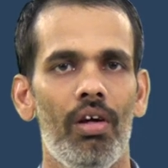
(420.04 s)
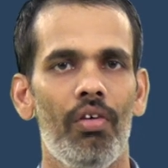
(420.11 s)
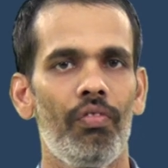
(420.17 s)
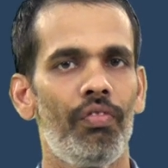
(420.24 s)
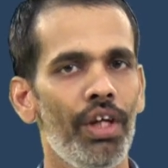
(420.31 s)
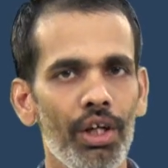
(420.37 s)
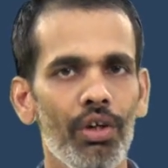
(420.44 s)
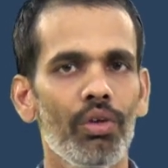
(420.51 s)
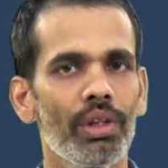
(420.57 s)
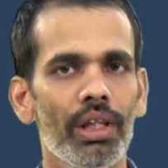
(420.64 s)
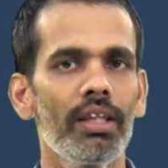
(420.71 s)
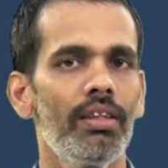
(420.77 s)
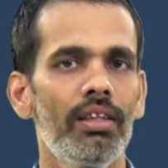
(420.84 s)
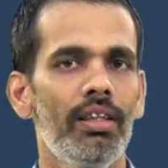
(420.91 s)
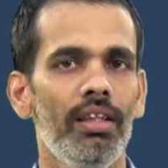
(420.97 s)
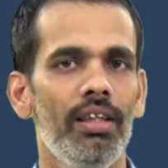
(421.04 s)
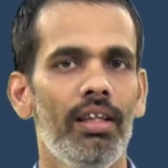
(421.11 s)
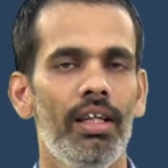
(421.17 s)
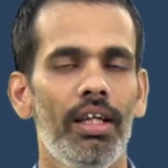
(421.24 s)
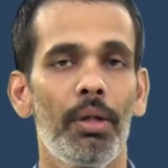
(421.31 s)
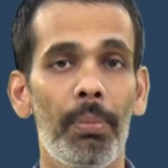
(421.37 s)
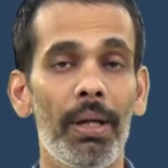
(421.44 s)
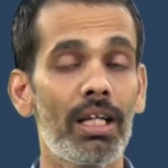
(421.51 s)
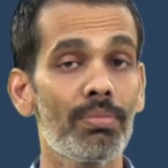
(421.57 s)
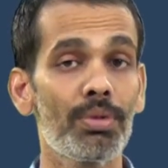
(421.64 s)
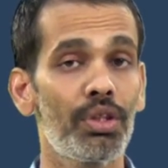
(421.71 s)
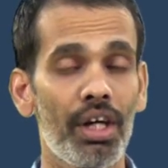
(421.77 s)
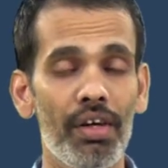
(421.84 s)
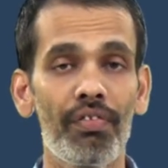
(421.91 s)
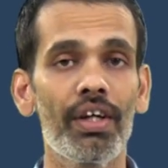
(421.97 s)
We know that it becomes
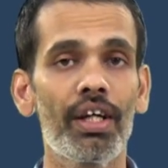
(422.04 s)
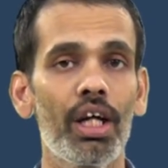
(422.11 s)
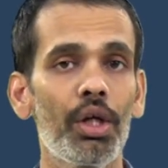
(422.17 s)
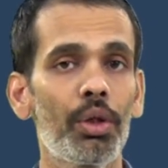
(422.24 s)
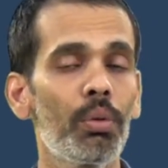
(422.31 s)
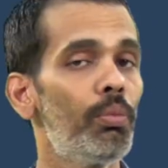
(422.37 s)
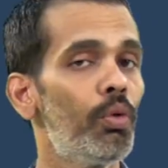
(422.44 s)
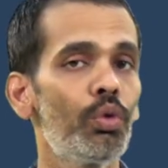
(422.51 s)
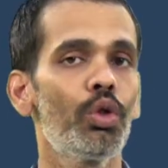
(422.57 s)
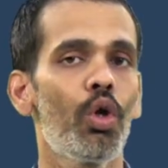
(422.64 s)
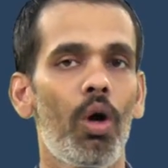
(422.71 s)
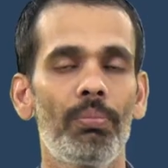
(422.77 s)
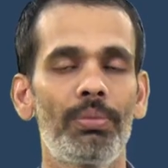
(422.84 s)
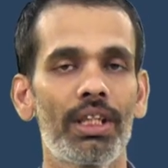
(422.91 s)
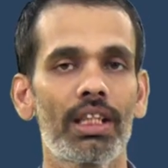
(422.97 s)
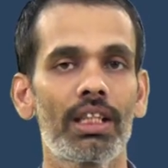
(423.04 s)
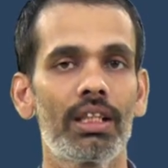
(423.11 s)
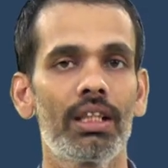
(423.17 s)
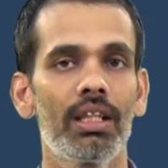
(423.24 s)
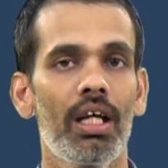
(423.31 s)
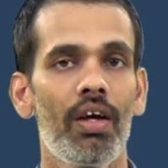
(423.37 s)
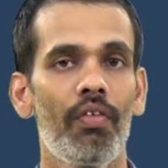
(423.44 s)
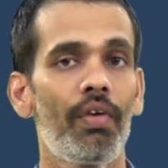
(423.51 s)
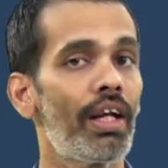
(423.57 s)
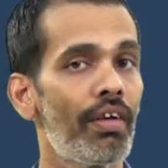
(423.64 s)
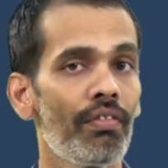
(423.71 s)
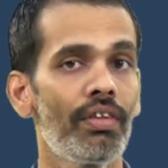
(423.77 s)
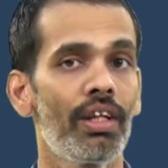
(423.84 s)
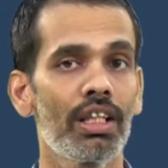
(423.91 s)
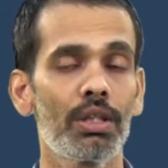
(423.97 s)
difficult to move the objects when
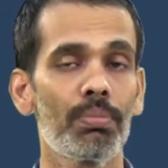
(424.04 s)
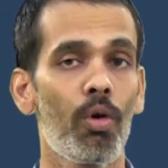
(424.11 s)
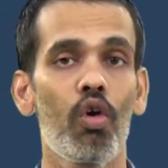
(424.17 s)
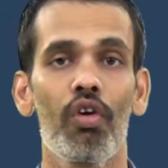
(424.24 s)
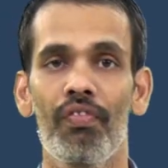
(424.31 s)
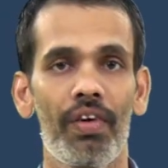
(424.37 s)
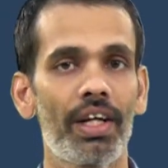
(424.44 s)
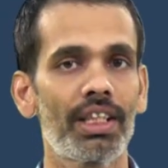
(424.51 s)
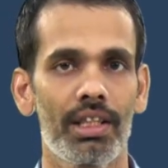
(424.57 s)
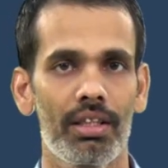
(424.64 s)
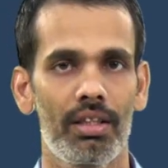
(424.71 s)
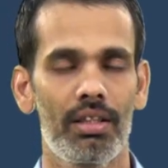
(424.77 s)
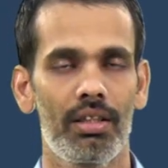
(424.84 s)
there is more friction.